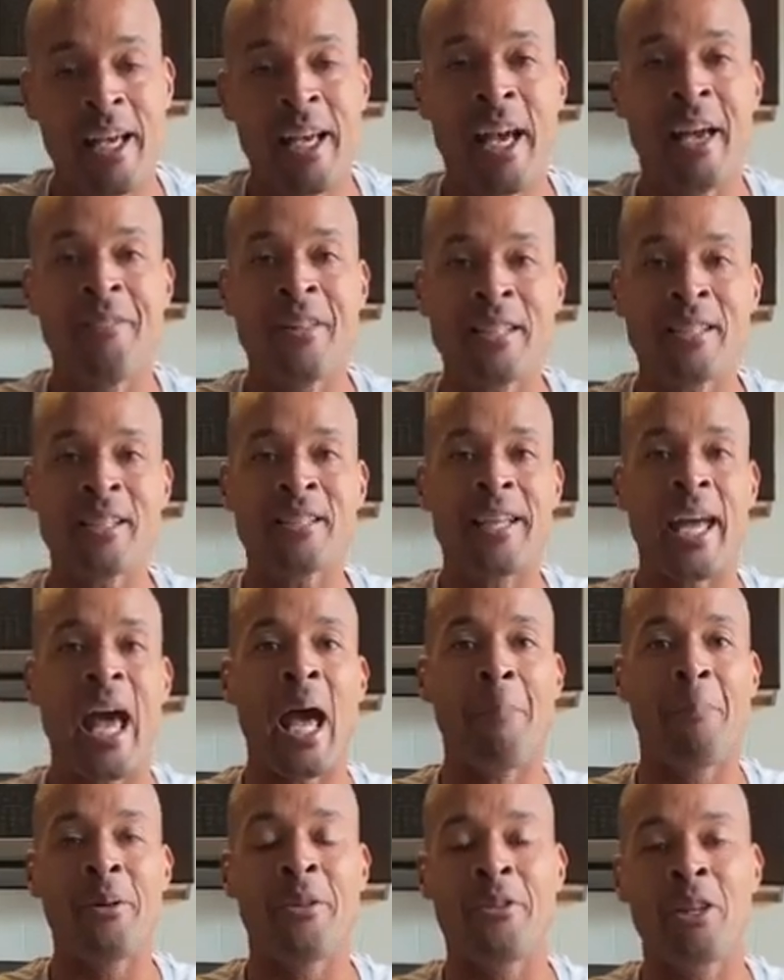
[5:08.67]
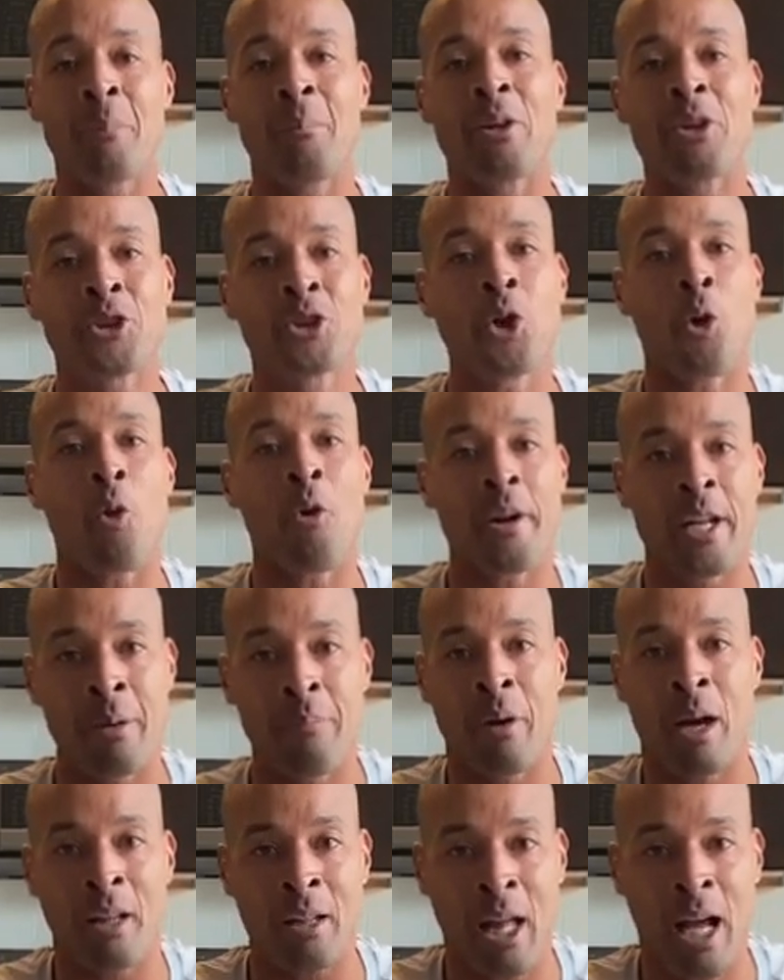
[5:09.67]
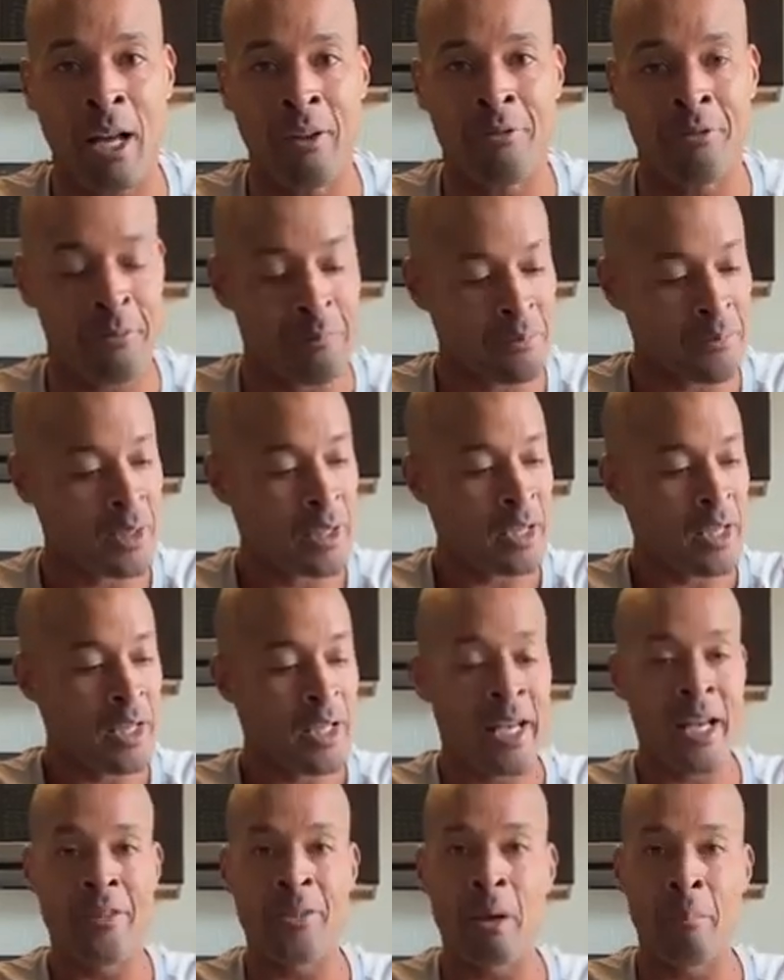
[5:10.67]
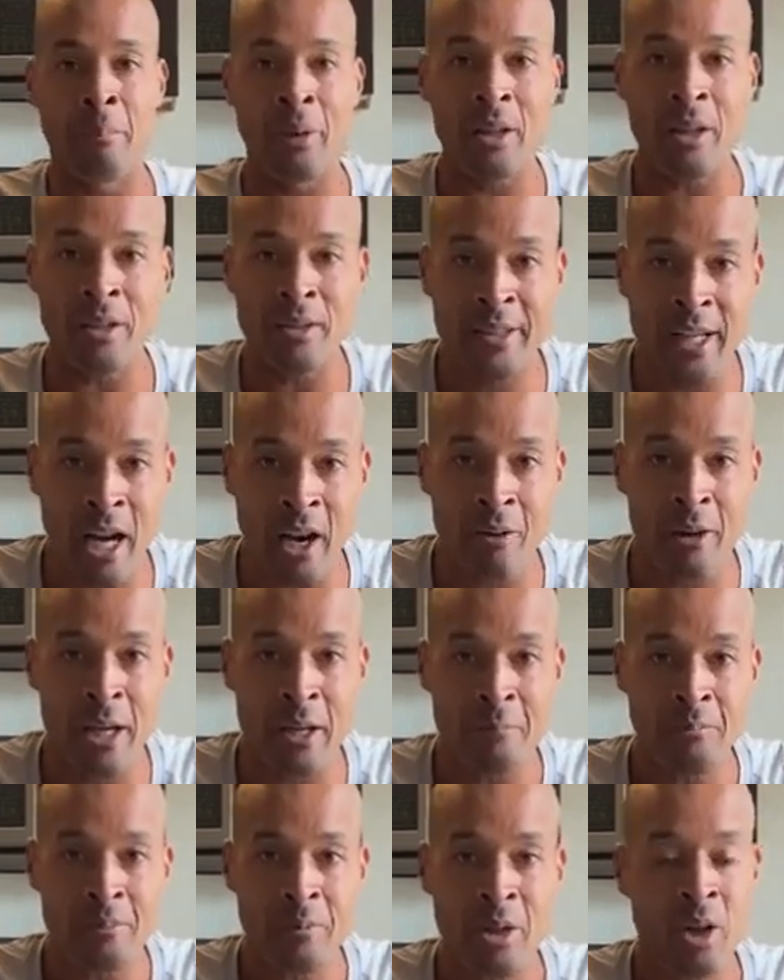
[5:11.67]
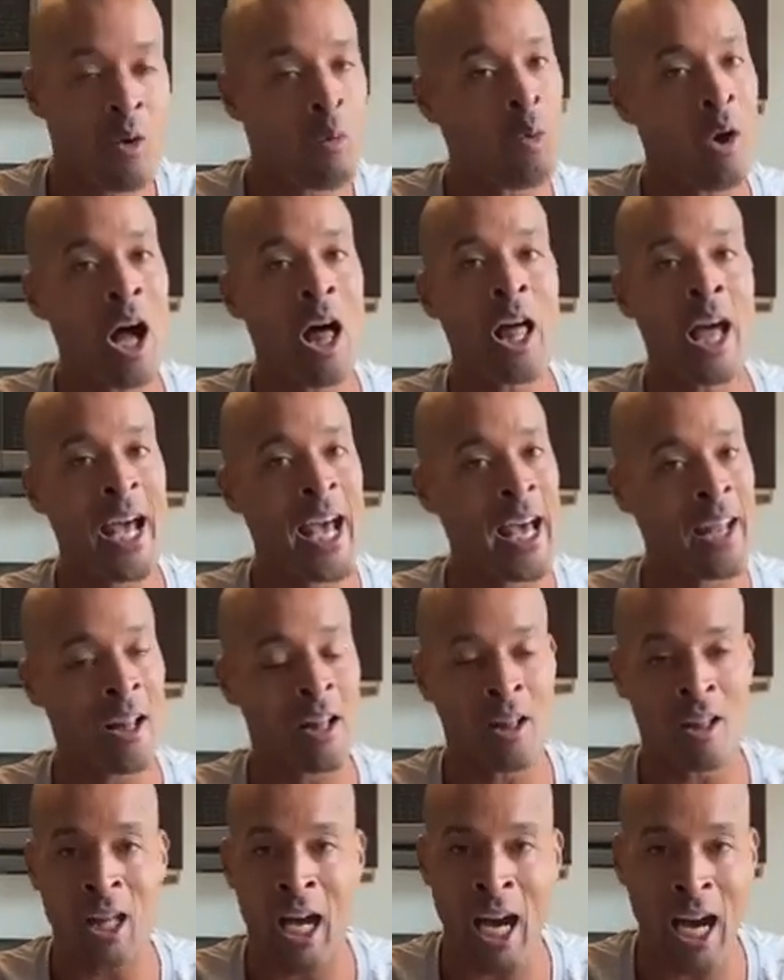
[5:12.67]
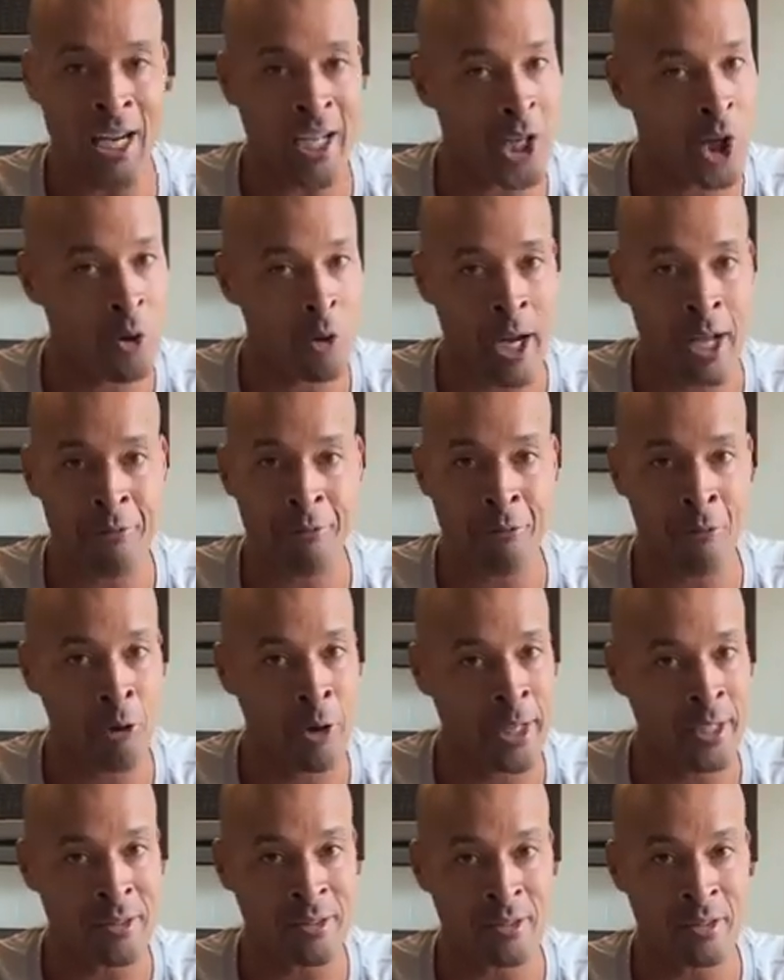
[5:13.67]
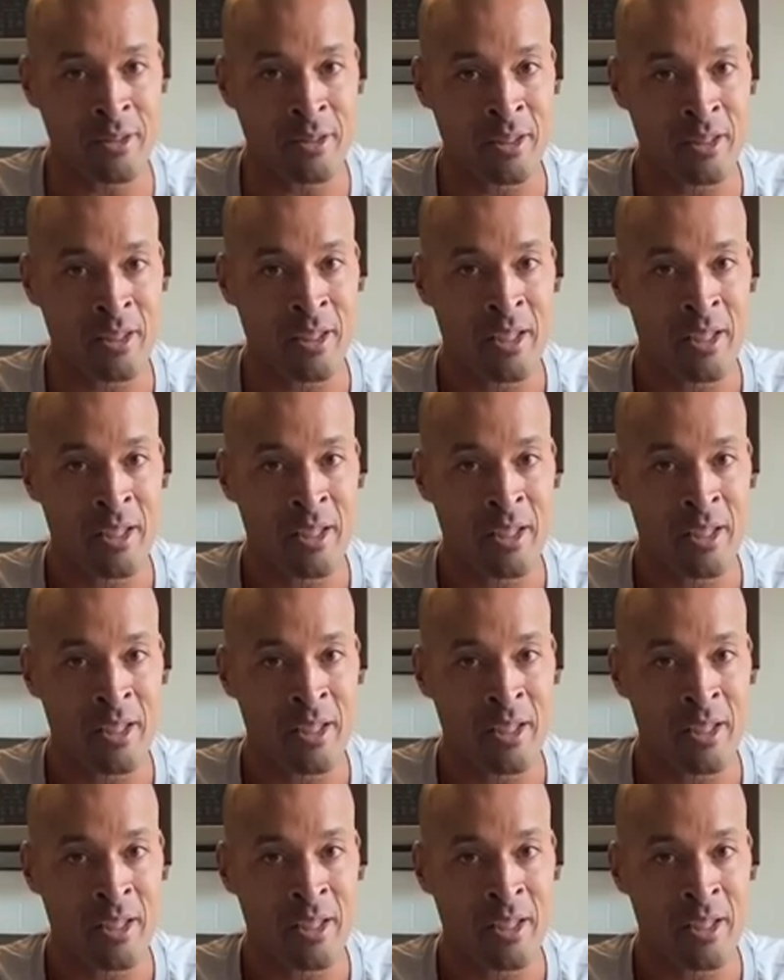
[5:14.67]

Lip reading: And this has happened the majority of my life. In the military, while I had a lot of great friends,